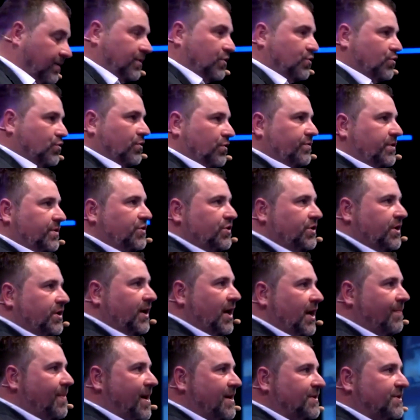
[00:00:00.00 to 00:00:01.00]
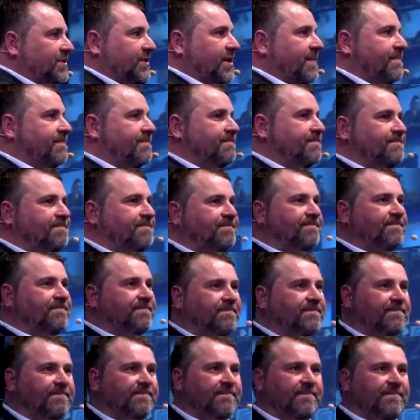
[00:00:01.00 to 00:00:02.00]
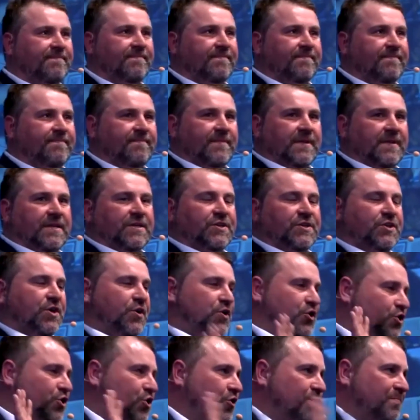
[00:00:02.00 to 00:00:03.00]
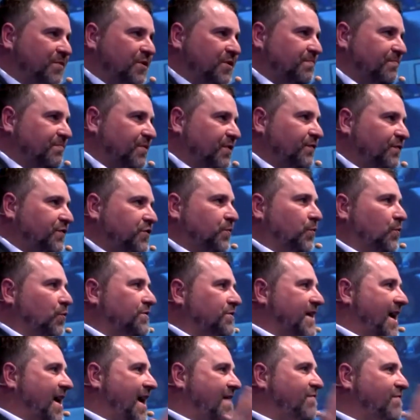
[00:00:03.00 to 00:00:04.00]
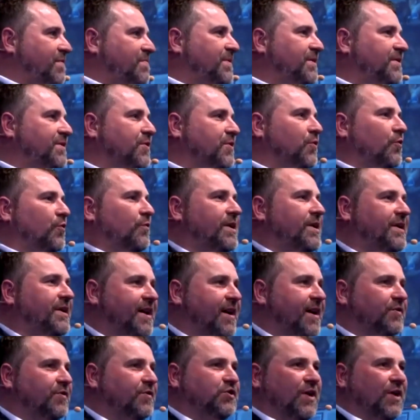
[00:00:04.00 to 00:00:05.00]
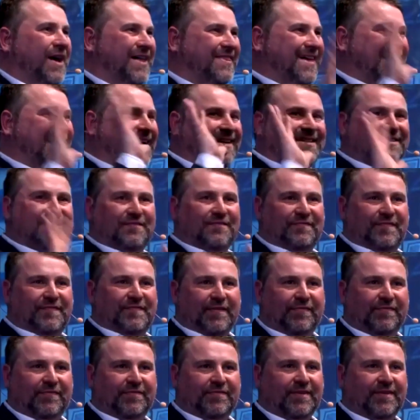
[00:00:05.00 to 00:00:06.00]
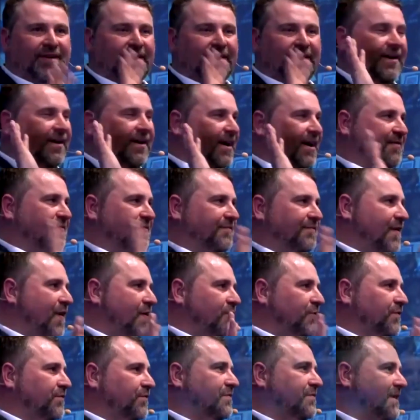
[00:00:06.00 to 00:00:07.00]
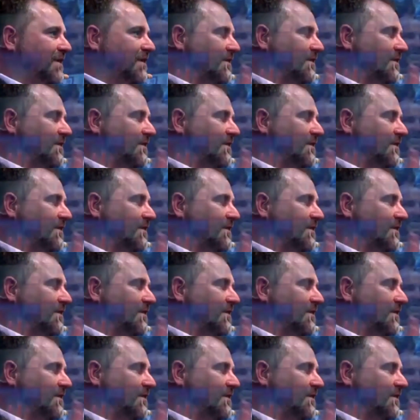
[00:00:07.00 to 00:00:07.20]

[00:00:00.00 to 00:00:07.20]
truth is you didn't get back to them. So you must move towards everybody that already knows you. And that is the 5th and final thing that